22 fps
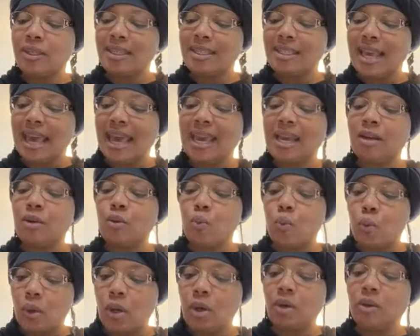
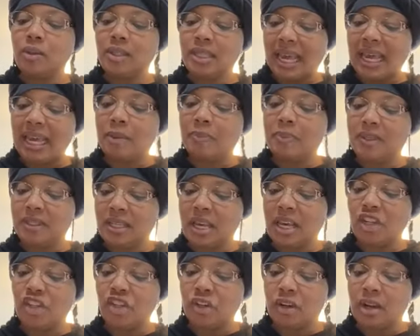Satan will take
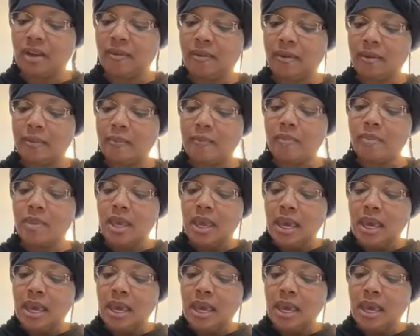possession of it.